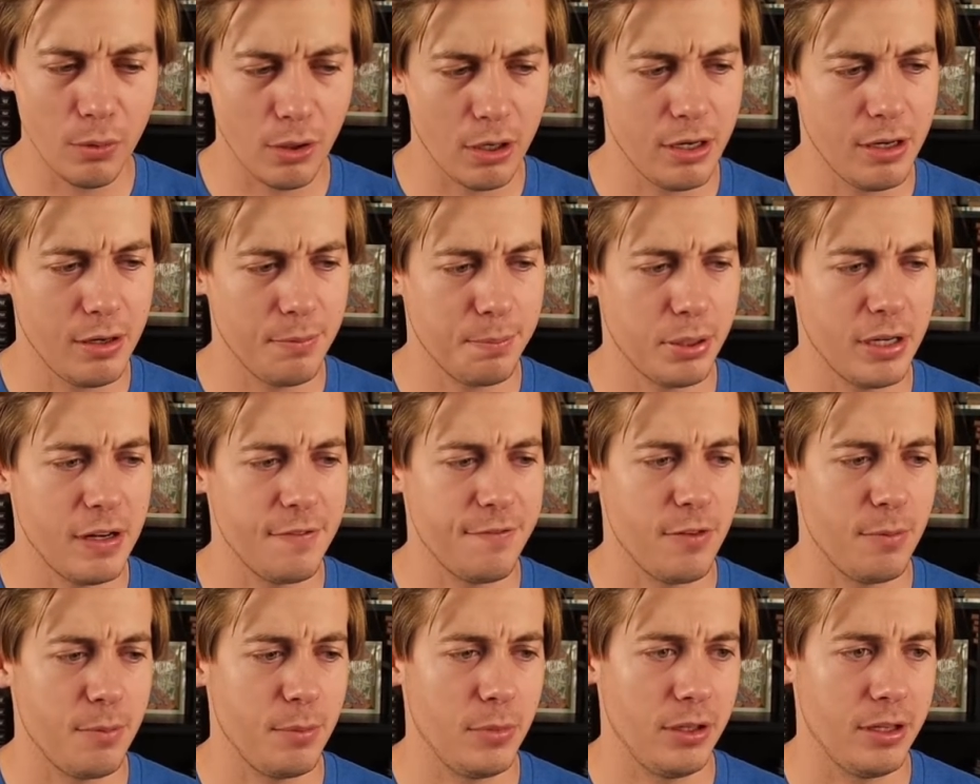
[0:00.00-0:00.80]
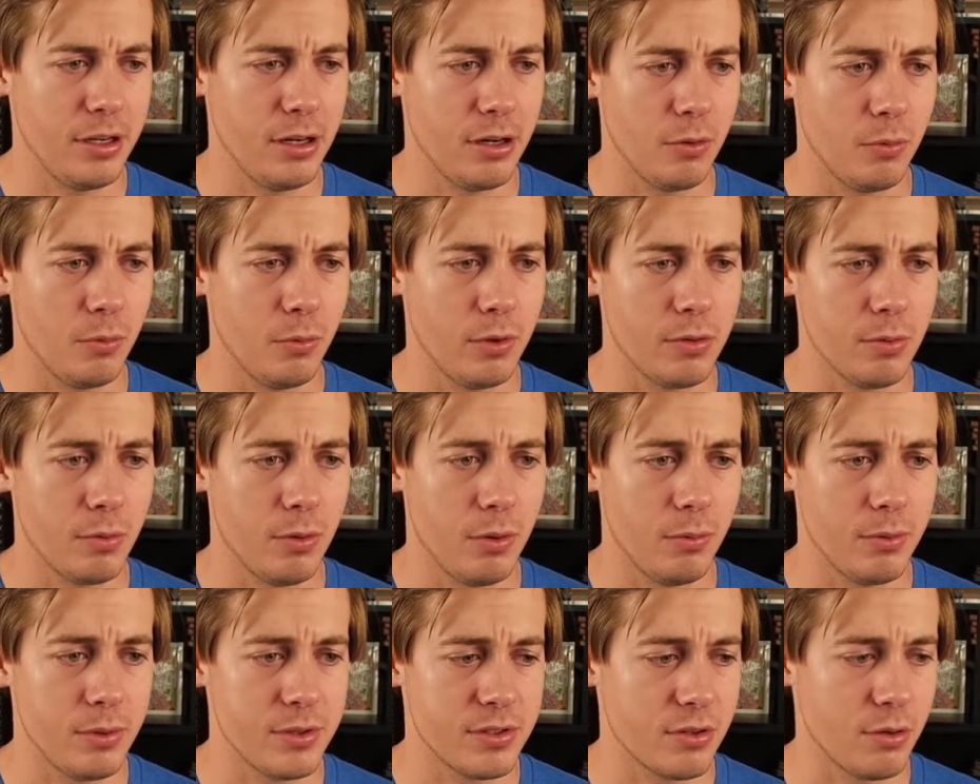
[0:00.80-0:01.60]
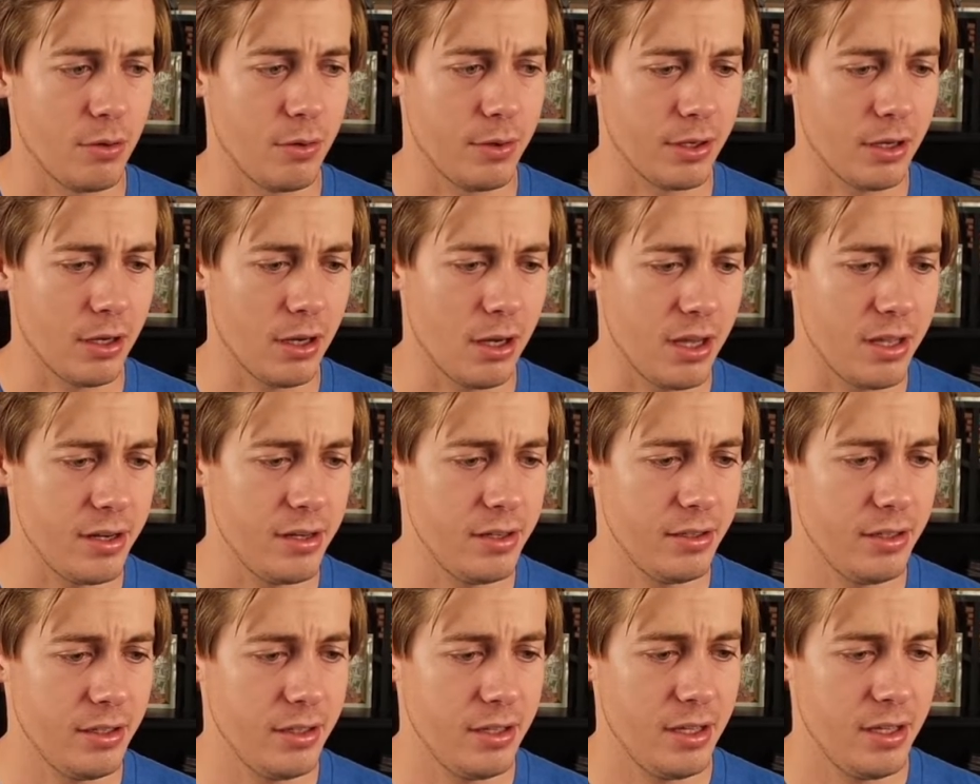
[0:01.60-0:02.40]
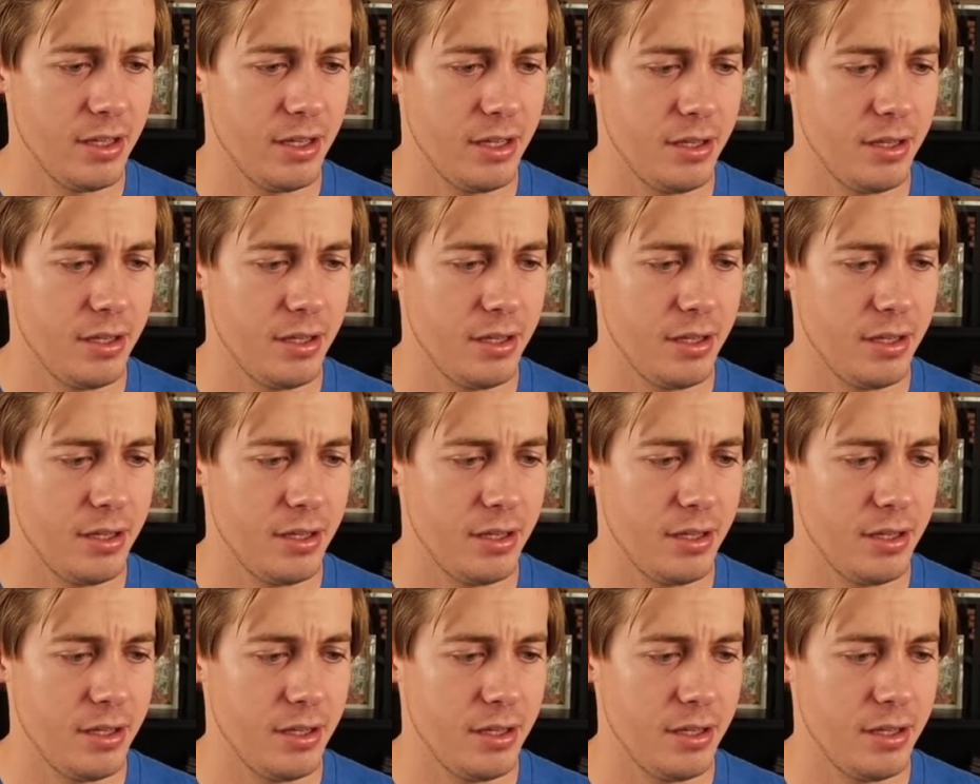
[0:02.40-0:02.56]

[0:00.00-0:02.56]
we're already pretty familiar with what was going on.